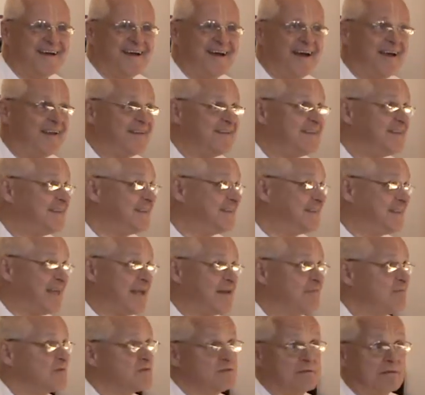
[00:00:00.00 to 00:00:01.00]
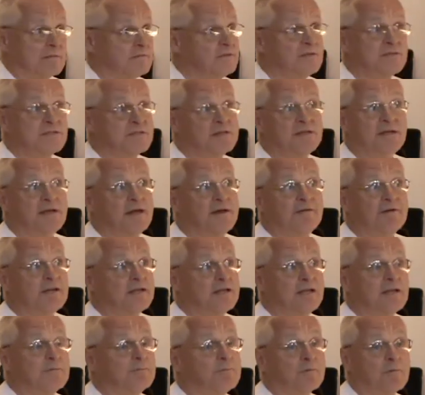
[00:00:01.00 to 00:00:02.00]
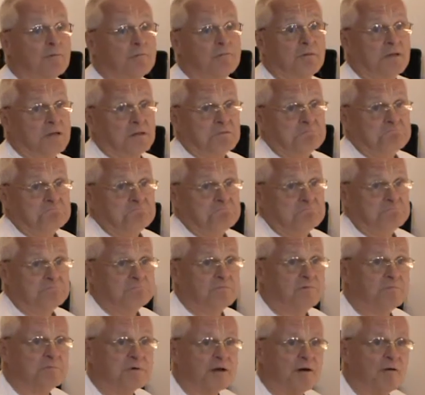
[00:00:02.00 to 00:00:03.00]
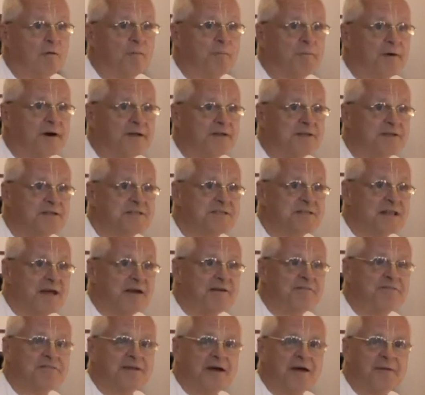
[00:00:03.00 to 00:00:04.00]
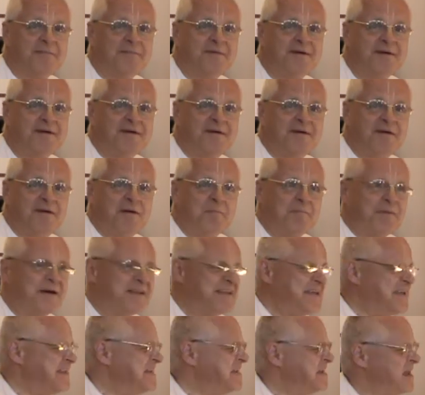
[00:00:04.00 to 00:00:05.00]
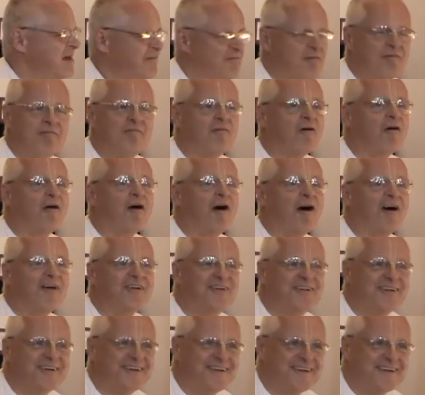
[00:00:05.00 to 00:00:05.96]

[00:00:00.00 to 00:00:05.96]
And that was the only thing he ever did probably for Prabhupada in his lifetime. But he never forgot.